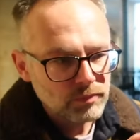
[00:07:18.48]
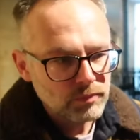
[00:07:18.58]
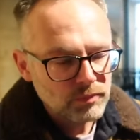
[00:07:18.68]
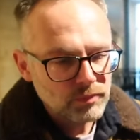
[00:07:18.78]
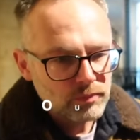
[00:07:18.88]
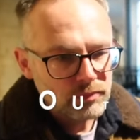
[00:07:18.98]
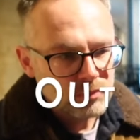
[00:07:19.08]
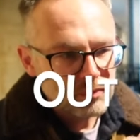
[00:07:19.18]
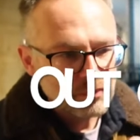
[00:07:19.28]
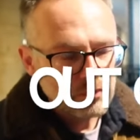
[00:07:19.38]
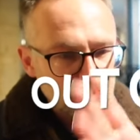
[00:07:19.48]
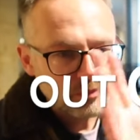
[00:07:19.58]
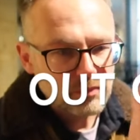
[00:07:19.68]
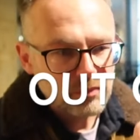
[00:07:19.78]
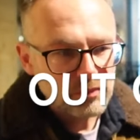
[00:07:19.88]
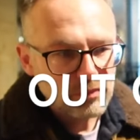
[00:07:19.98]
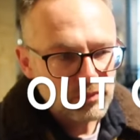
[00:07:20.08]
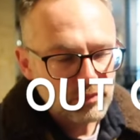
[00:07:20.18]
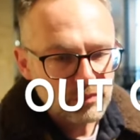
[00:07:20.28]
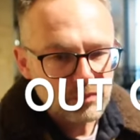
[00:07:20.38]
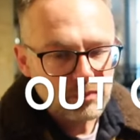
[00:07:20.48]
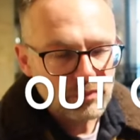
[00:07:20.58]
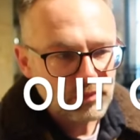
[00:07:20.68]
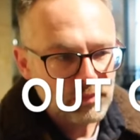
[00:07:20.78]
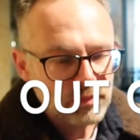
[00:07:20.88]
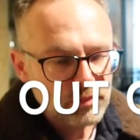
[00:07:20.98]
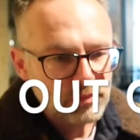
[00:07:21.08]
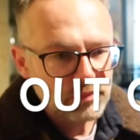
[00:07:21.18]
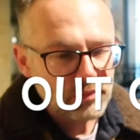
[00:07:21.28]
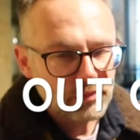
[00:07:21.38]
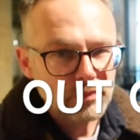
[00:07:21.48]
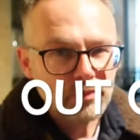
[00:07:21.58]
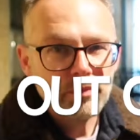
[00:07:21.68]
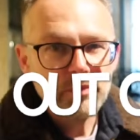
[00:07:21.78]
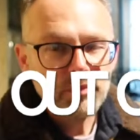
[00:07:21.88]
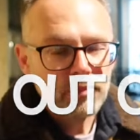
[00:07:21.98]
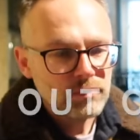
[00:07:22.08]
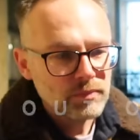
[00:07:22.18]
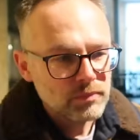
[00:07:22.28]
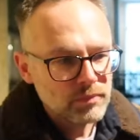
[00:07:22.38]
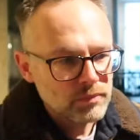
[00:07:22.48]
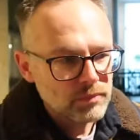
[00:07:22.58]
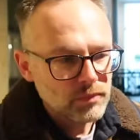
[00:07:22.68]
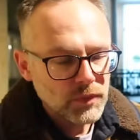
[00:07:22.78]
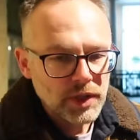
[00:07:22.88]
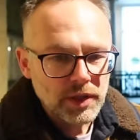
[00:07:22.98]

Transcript: [no speech]